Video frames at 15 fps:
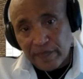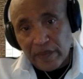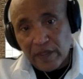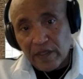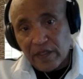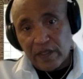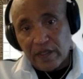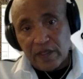
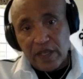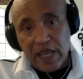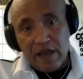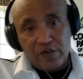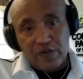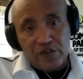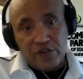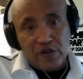Then you have
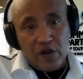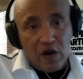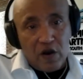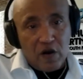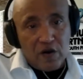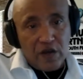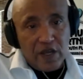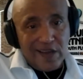what you
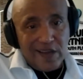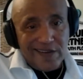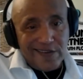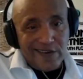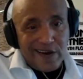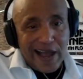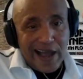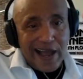call
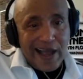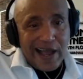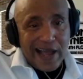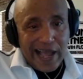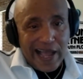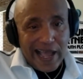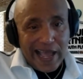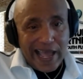your
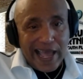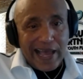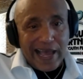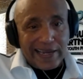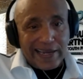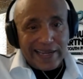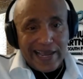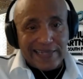
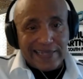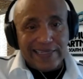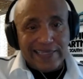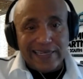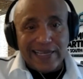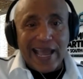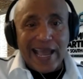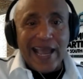
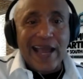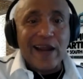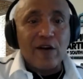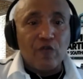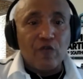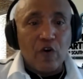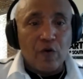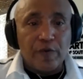lactic
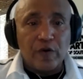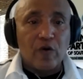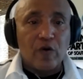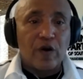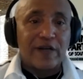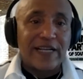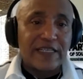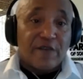anaerobic work.
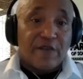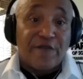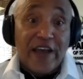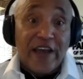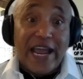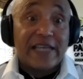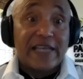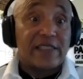That's the
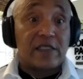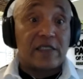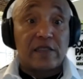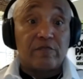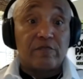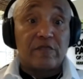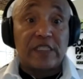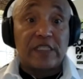fast.
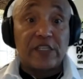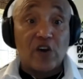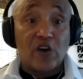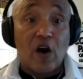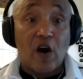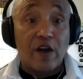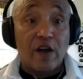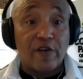Get your
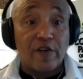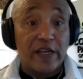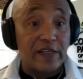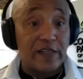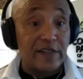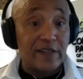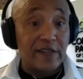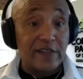heart rate,
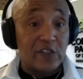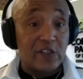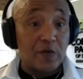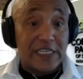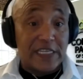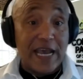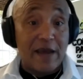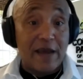get your
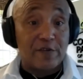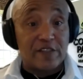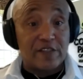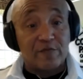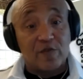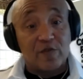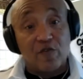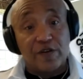
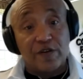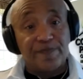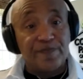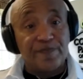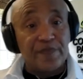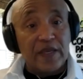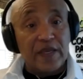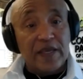metabolism going.
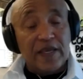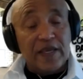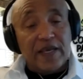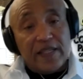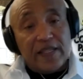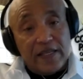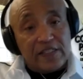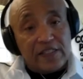
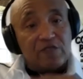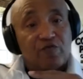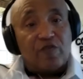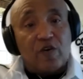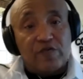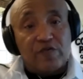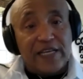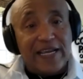And then just
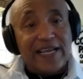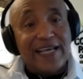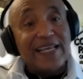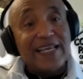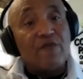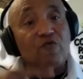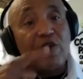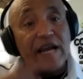rotate and
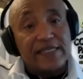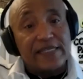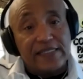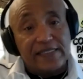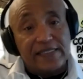then rest.